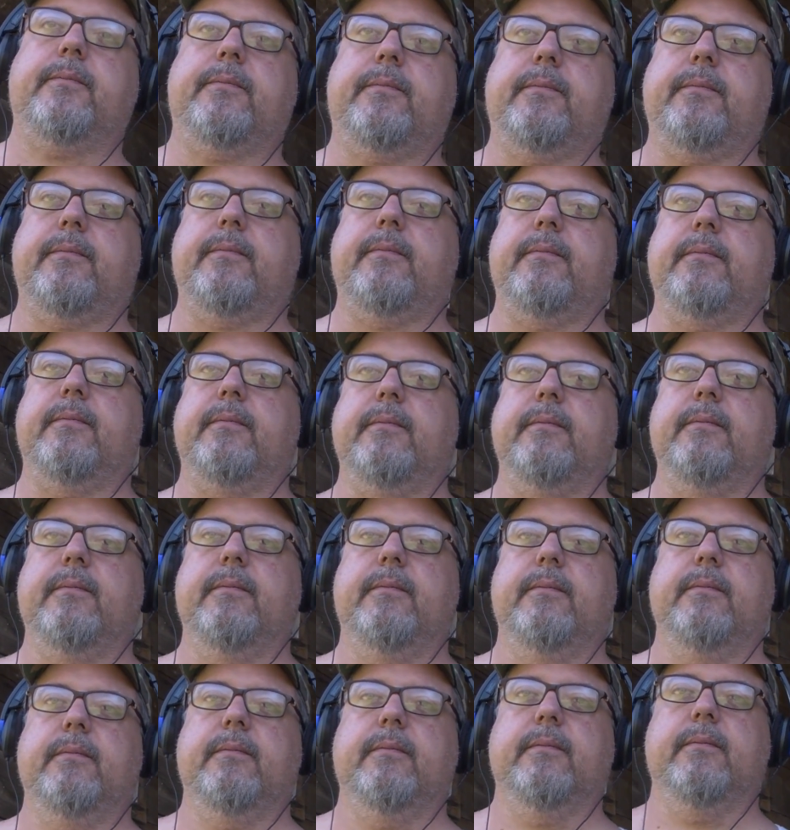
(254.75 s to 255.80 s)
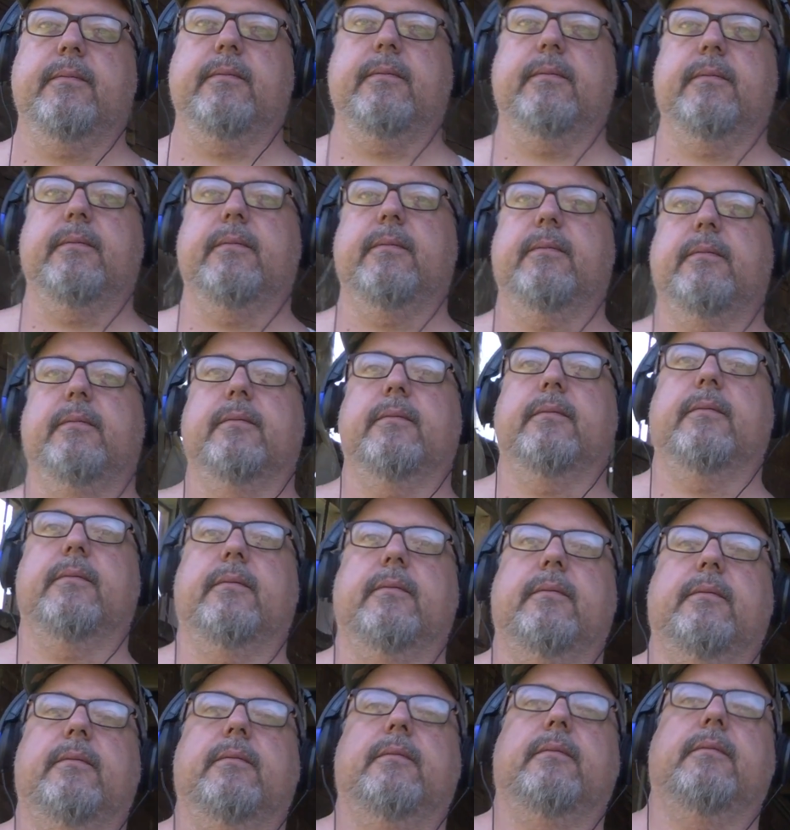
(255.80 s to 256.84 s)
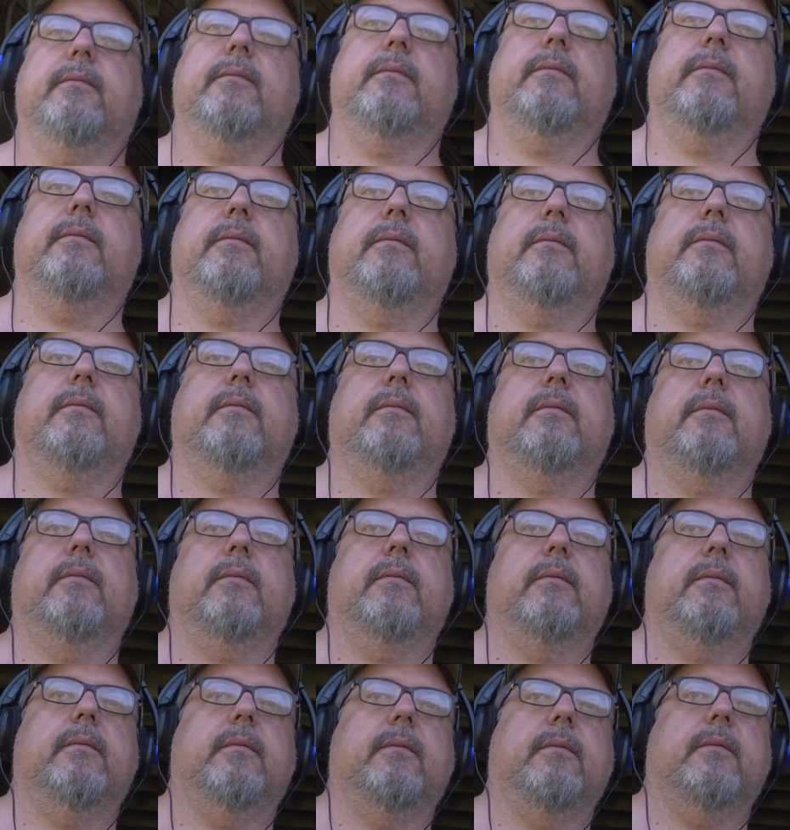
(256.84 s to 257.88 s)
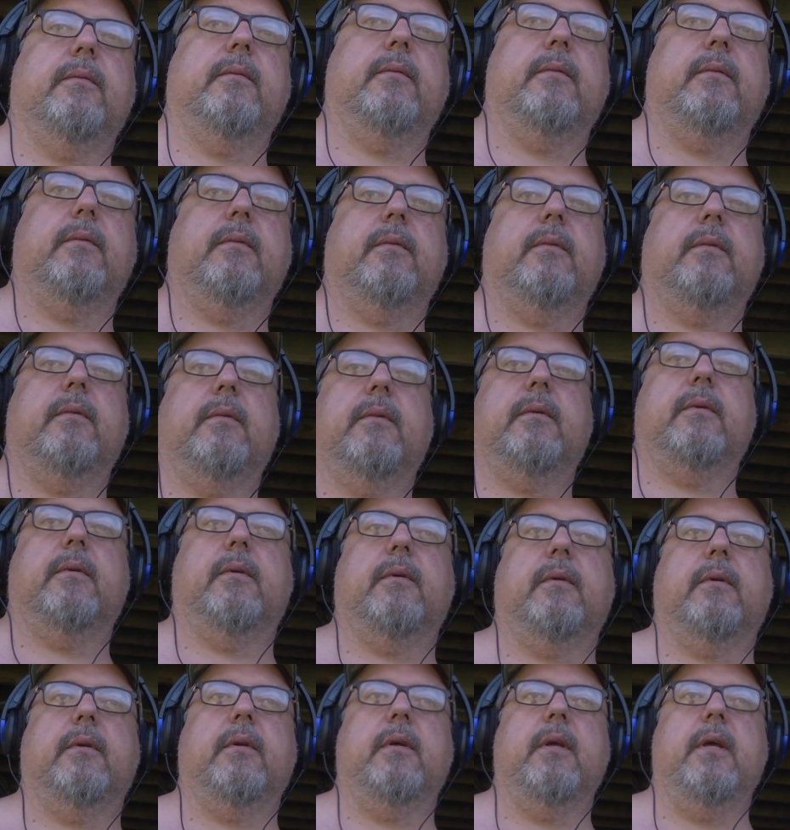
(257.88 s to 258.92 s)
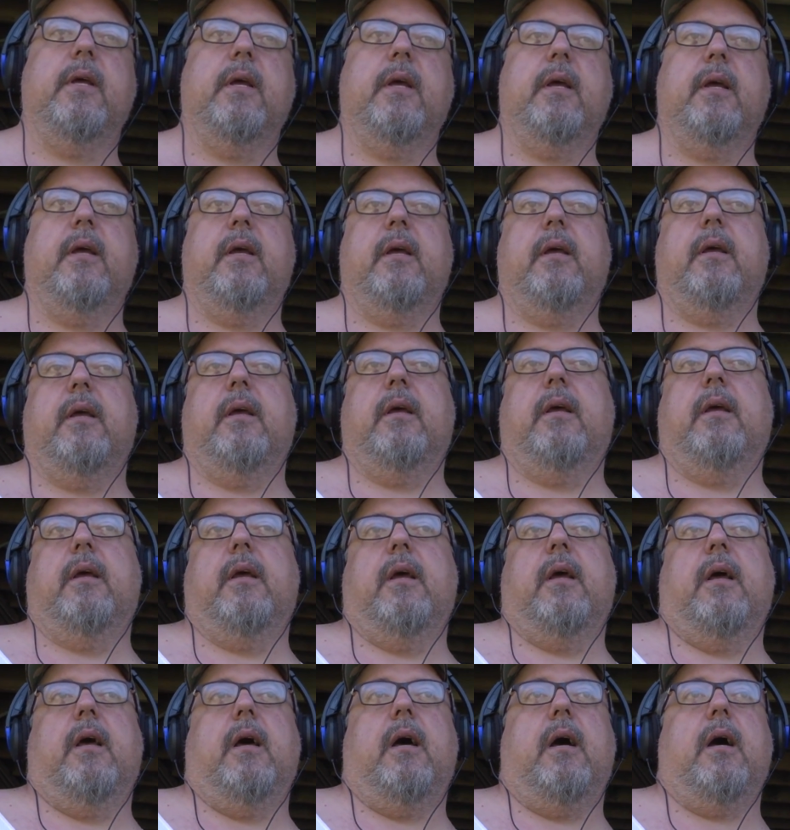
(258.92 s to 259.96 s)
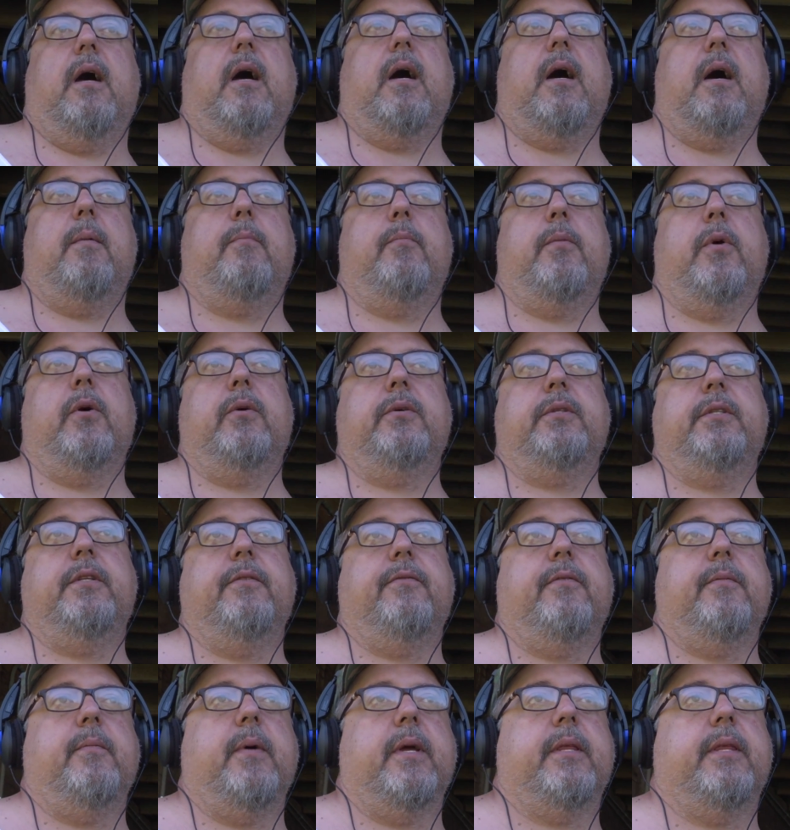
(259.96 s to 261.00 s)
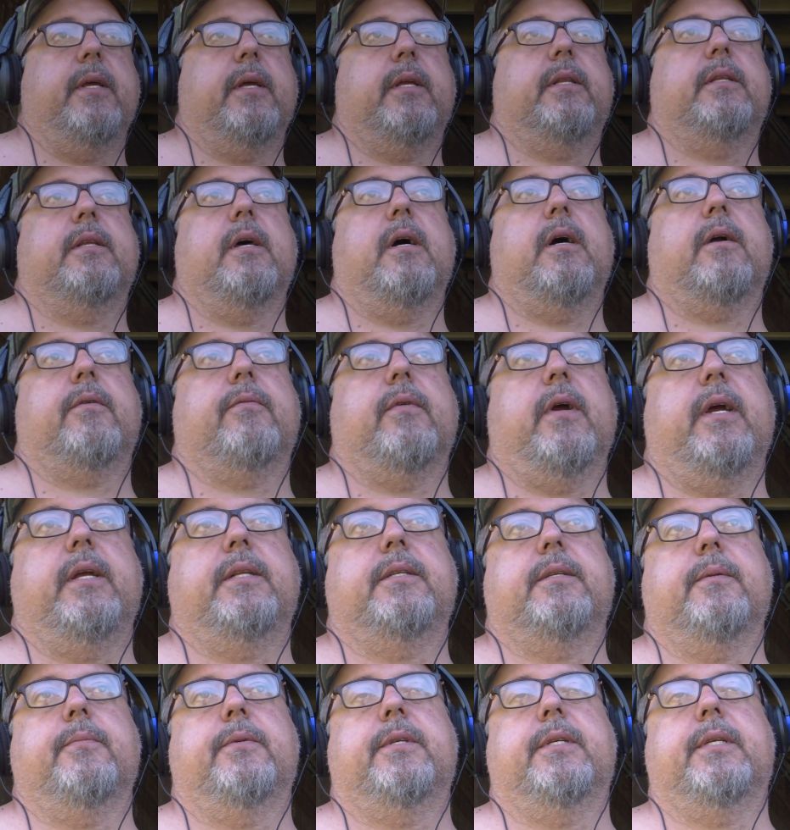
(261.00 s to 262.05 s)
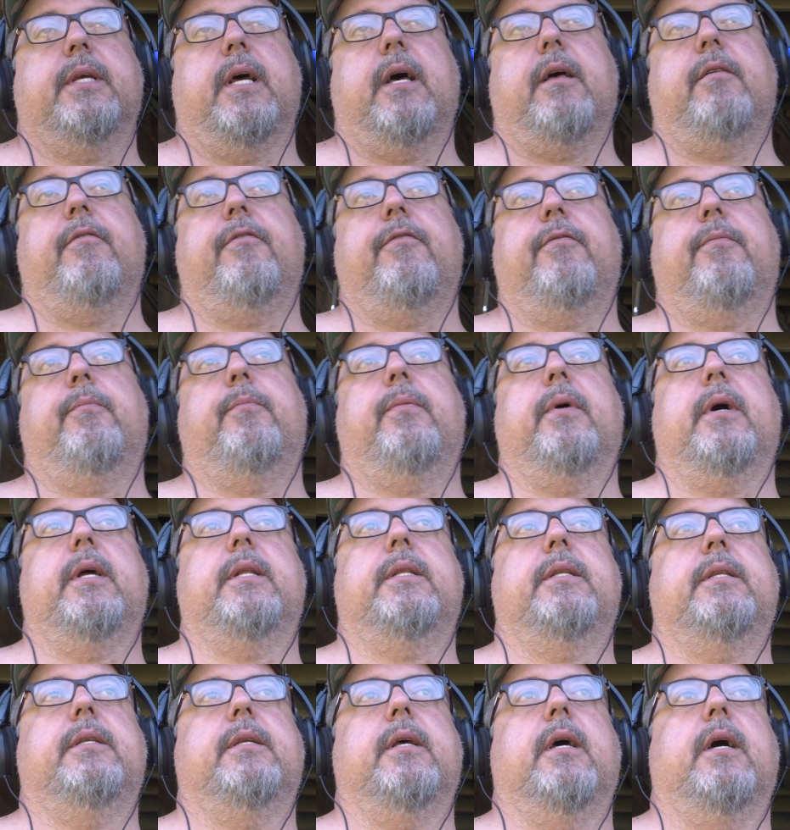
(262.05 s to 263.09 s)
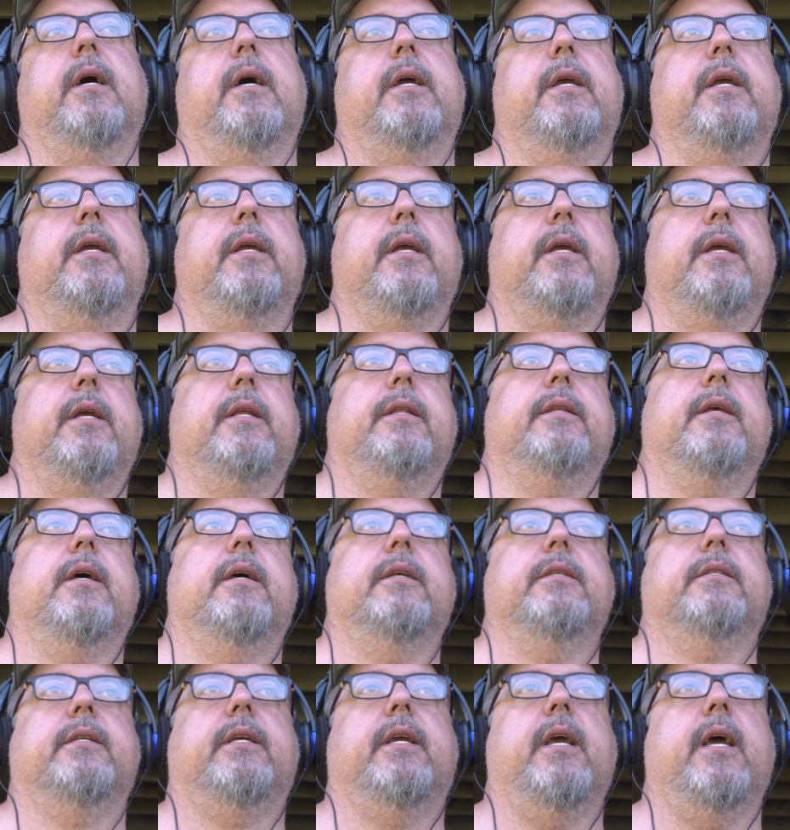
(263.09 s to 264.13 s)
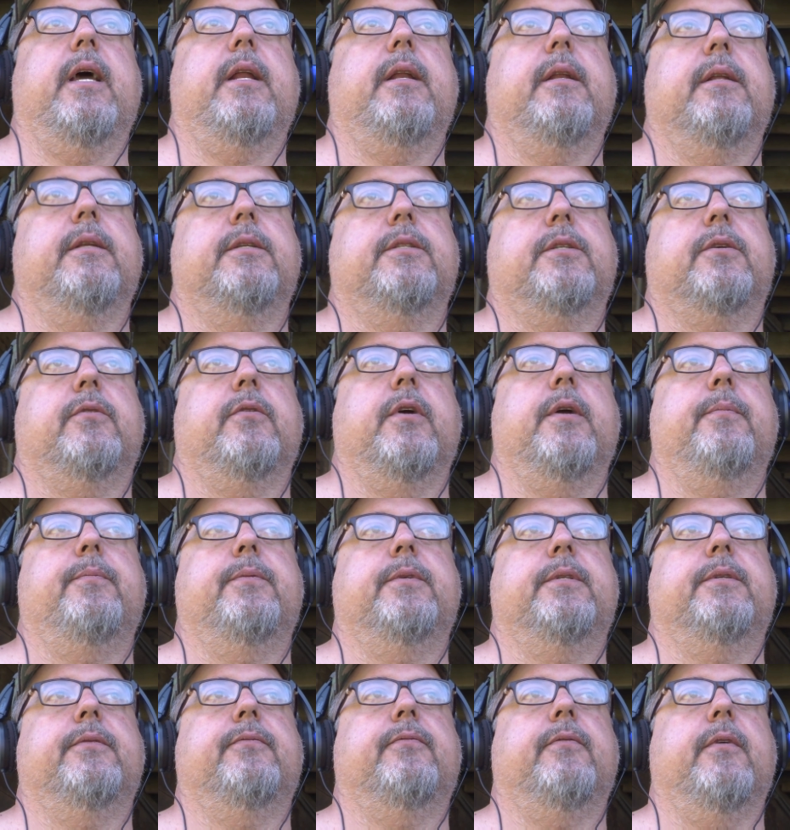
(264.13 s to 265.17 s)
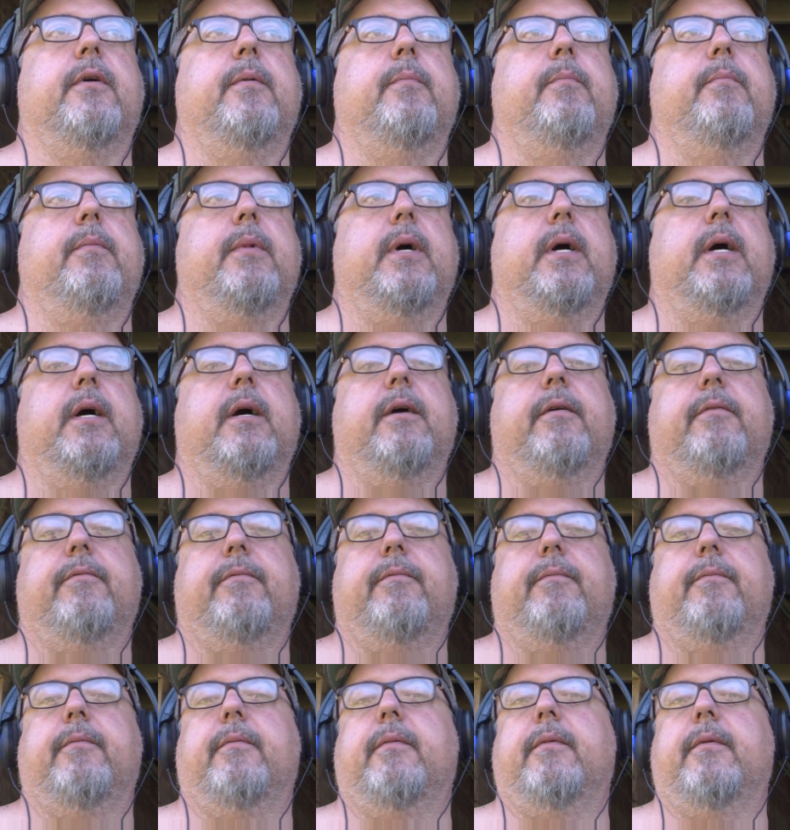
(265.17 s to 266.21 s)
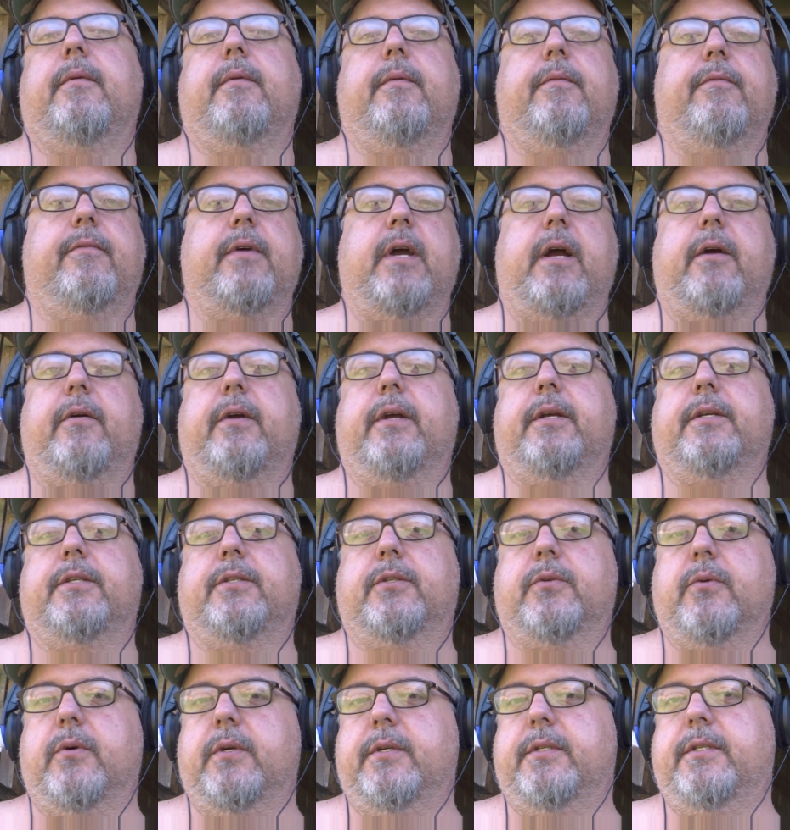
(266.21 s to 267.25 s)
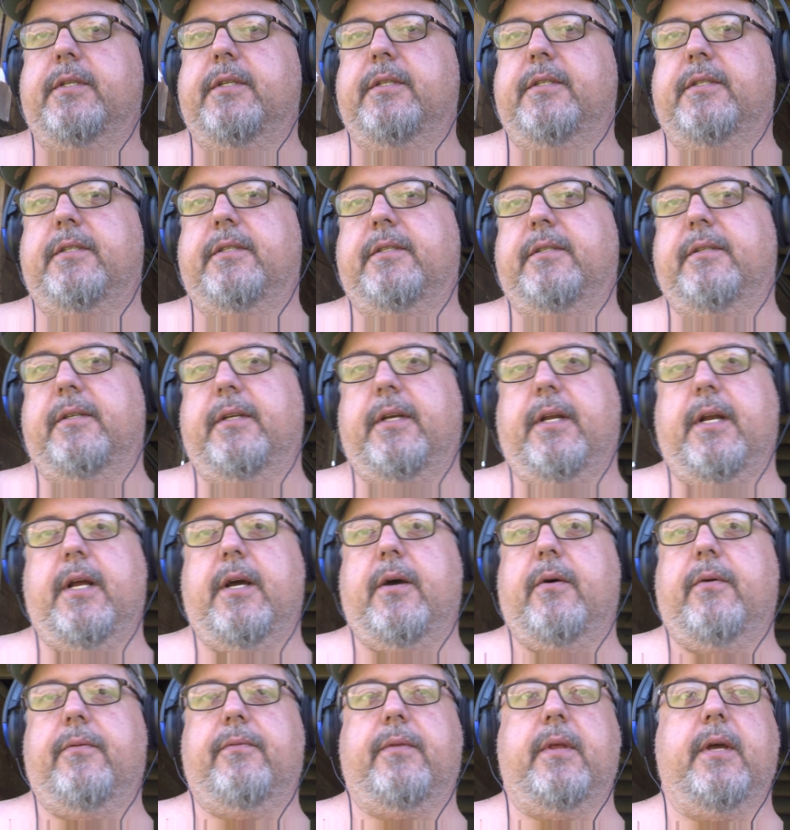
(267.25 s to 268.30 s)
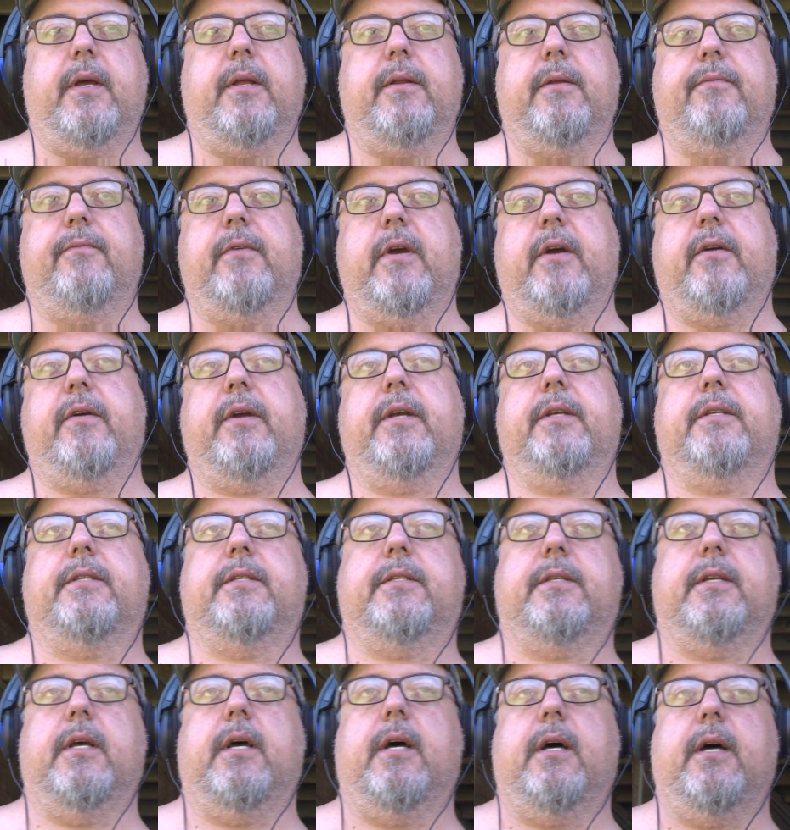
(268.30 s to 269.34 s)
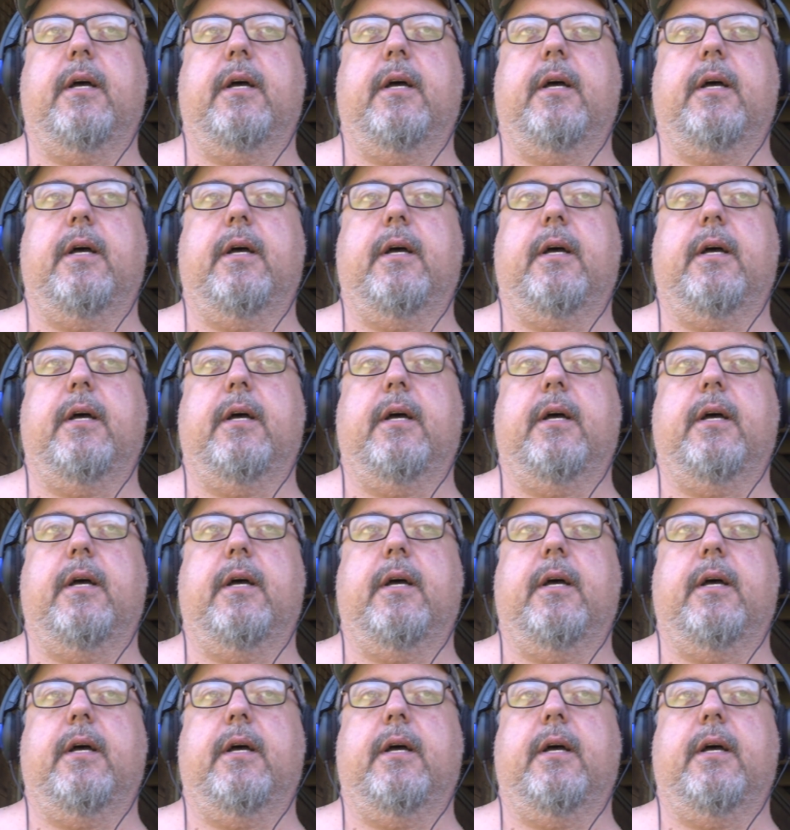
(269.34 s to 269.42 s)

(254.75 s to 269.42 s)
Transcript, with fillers: Yes. Um, who's writing the scripts? Uh, most of them, I think Doug writes himself, but uh, he he does get scripts from uh, various sources, you know, that various